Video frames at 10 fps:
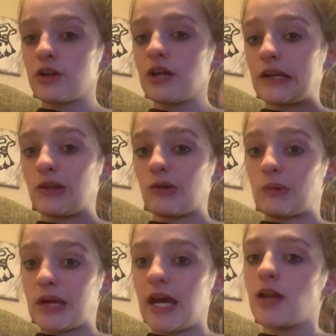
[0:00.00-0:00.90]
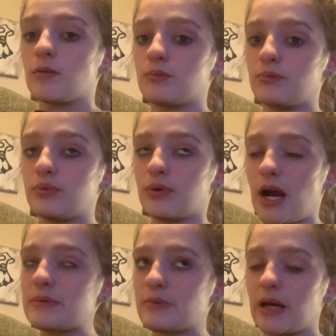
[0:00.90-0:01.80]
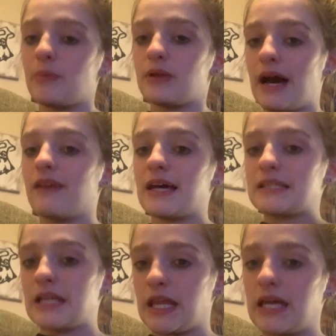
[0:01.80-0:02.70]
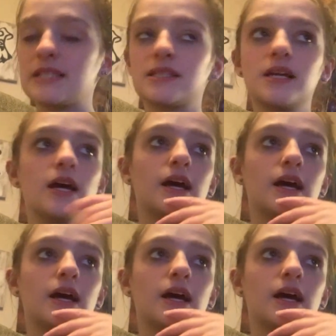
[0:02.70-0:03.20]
and you can probably apply that to this.